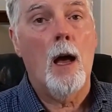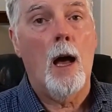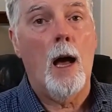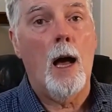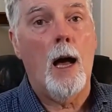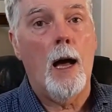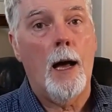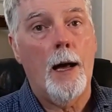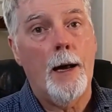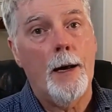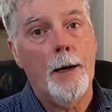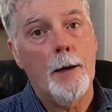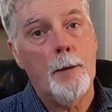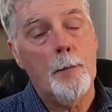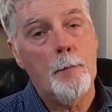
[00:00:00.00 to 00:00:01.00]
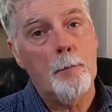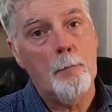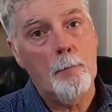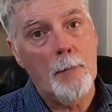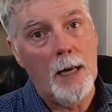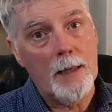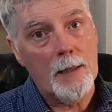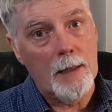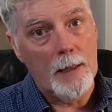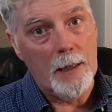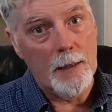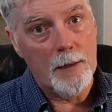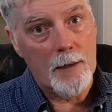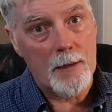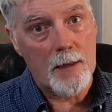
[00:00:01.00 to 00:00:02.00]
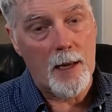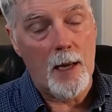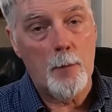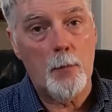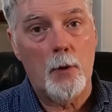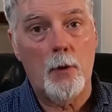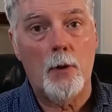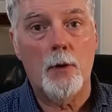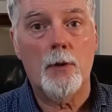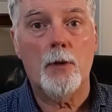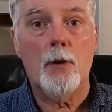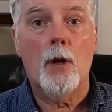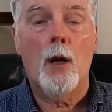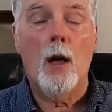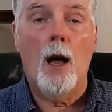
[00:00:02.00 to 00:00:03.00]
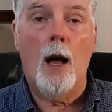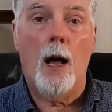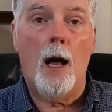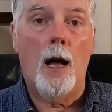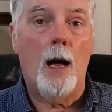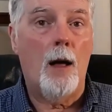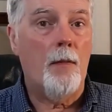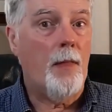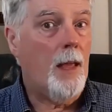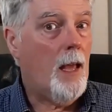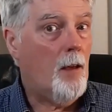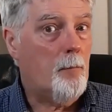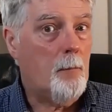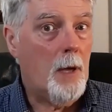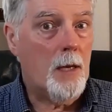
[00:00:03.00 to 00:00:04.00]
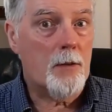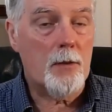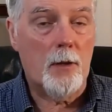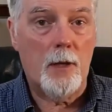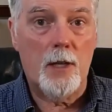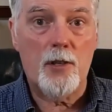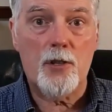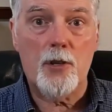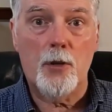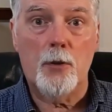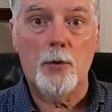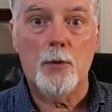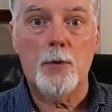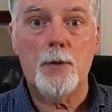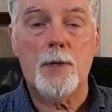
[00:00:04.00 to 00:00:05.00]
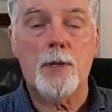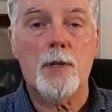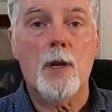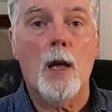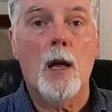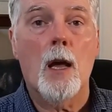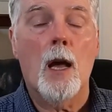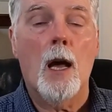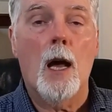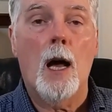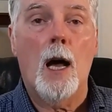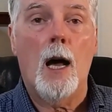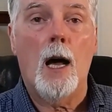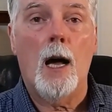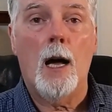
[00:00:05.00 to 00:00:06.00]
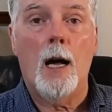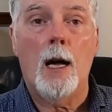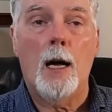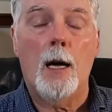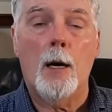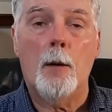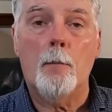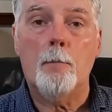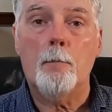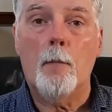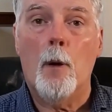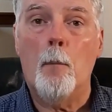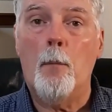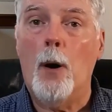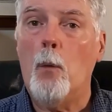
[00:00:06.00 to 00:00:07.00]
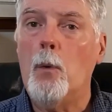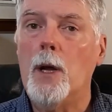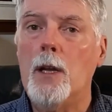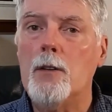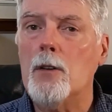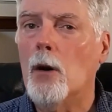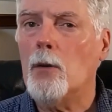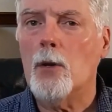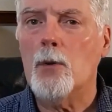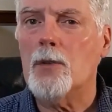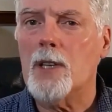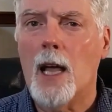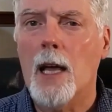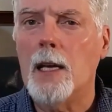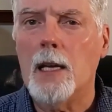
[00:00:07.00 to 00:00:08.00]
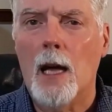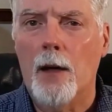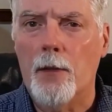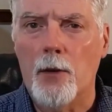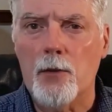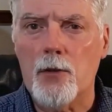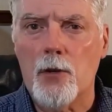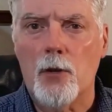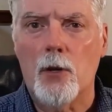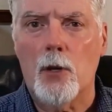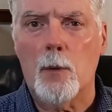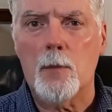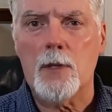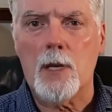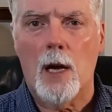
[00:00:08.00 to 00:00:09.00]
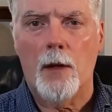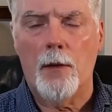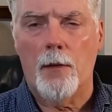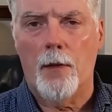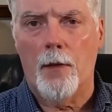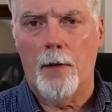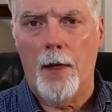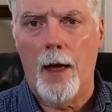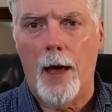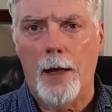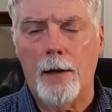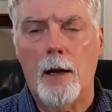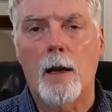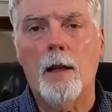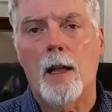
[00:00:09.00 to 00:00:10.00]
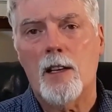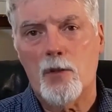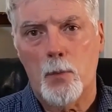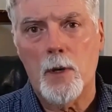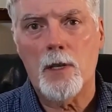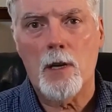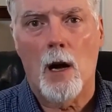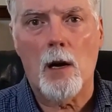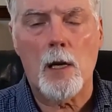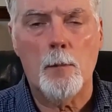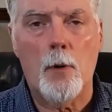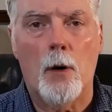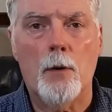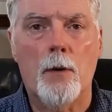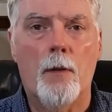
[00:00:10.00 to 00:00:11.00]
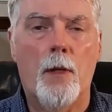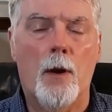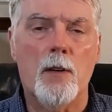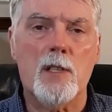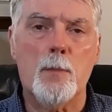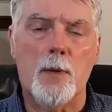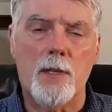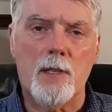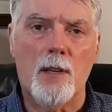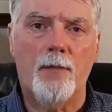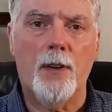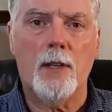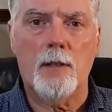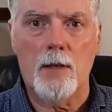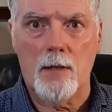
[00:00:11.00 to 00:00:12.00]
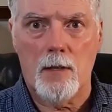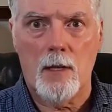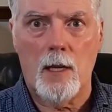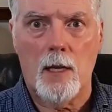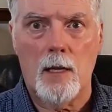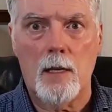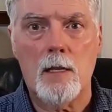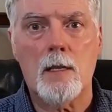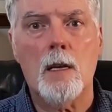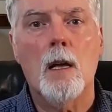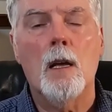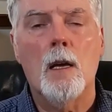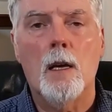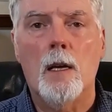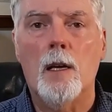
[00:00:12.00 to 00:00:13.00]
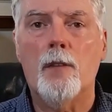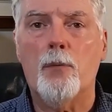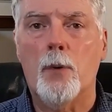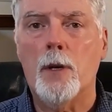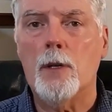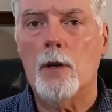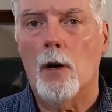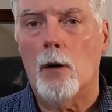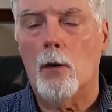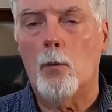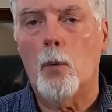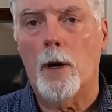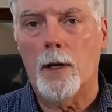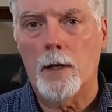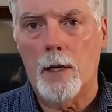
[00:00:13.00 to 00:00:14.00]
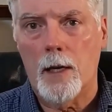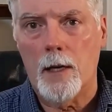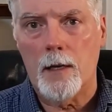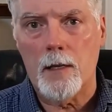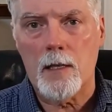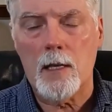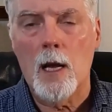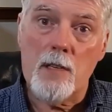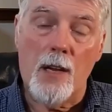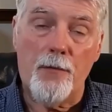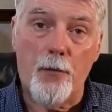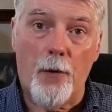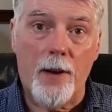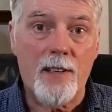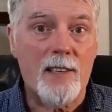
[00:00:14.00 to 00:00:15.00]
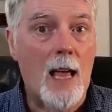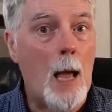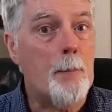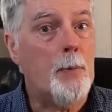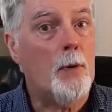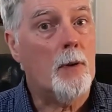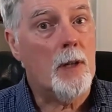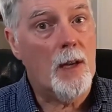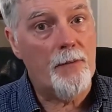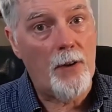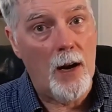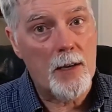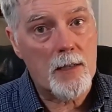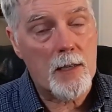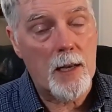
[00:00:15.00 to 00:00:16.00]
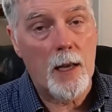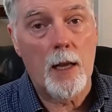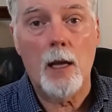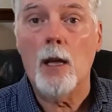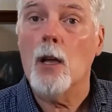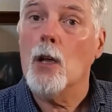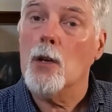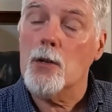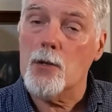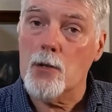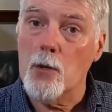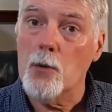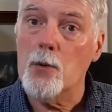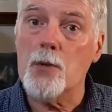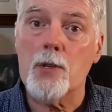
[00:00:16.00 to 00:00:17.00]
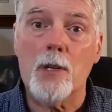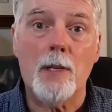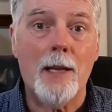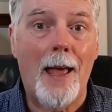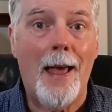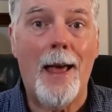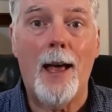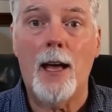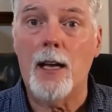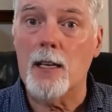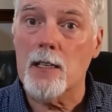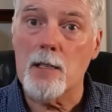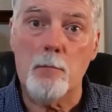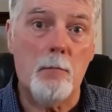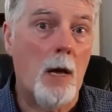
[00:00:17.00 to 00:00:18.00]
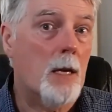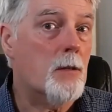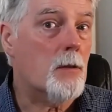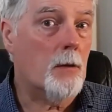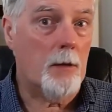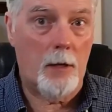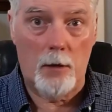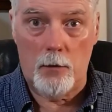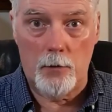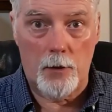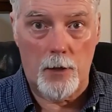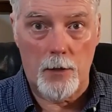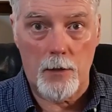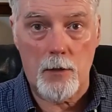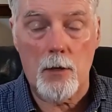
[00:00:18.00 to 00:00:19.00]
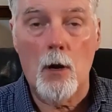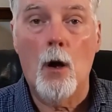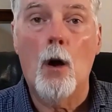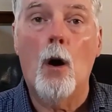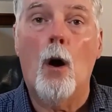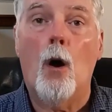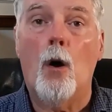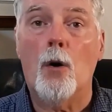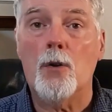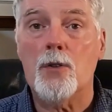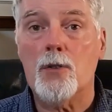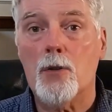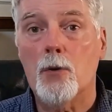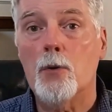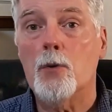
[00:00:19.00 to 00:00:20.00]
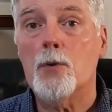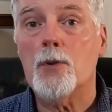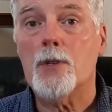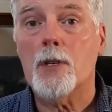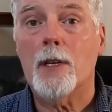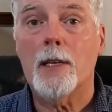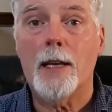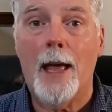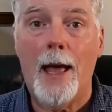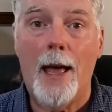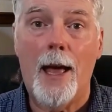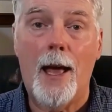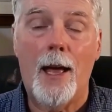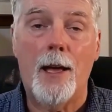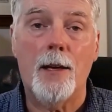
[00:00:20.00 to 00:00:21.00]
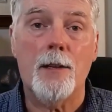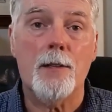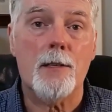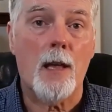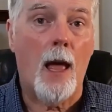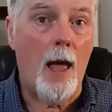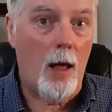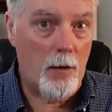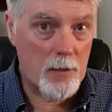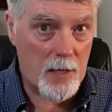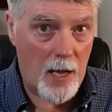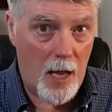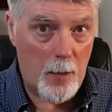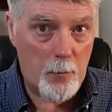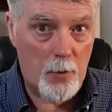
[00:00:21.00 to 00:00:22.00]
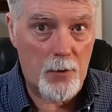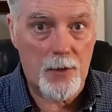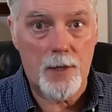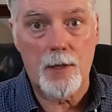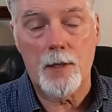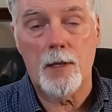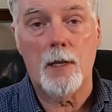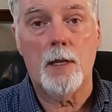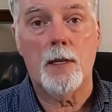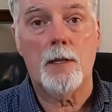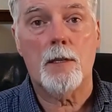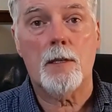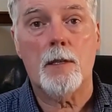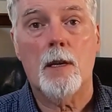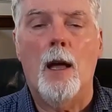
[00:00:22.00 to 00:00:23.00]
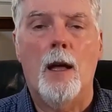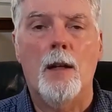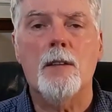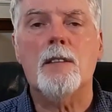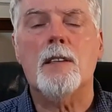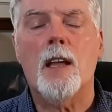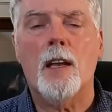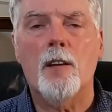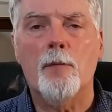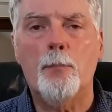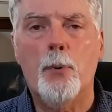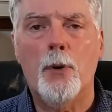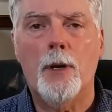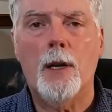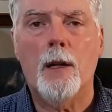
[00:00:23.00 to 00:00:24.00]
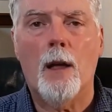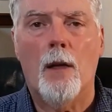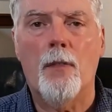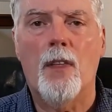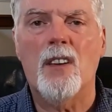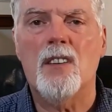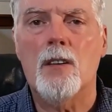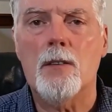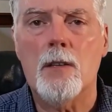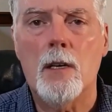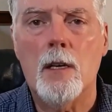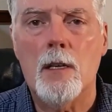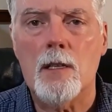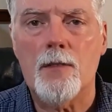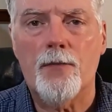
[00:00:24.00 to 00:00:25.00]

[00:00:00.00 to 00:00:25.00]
mentally disabled, they have mental issues, but we don't use any other terms other than that, unless we talk about their specific disease, if we know what it is. Say, for example, if I say Susan has mental illness, or Susan has Alzheimer's disease, instead of putting the disease